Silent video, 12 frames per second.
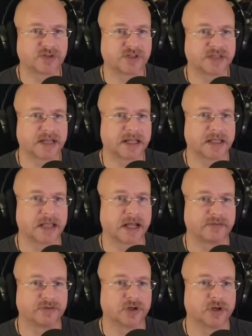She's getting a
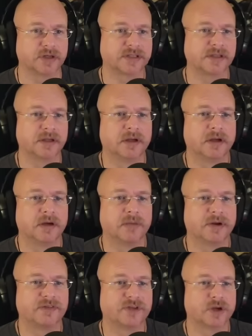lot of looks,
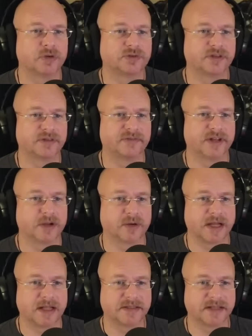but if you go to the video
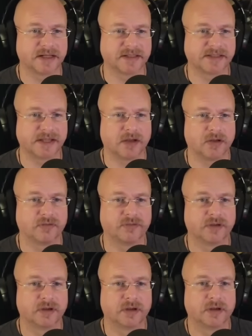content itself,